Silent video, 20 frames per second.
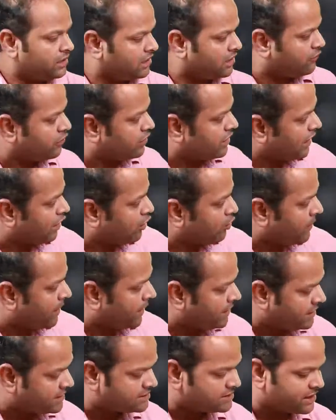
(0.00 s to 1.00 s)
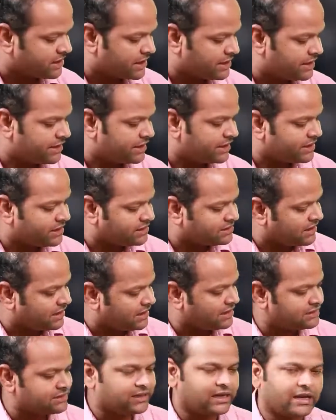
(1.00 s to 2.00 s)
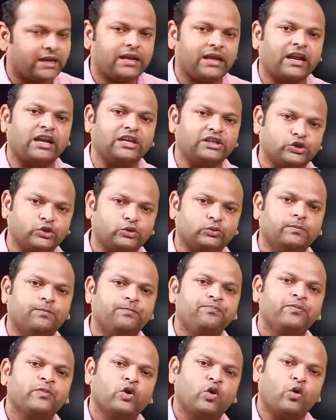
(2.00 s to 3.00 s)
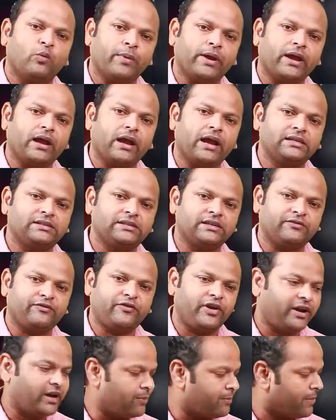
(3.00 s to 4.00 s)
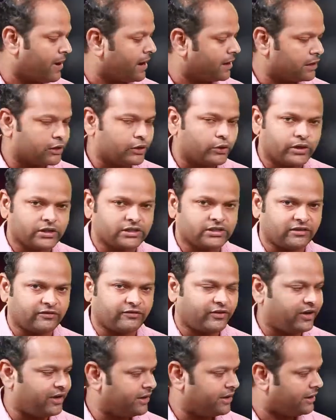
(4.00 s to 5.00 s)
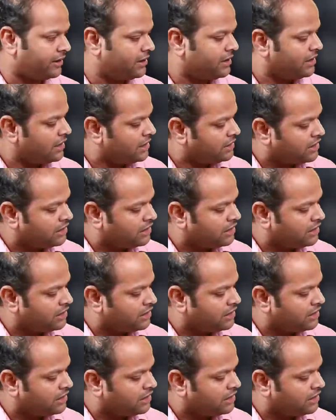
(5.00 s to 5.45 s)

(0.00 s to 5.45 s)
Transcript: Therefore, I have minus 90 degrees. Let us say here assume omega is infinity, magnitude is infinity.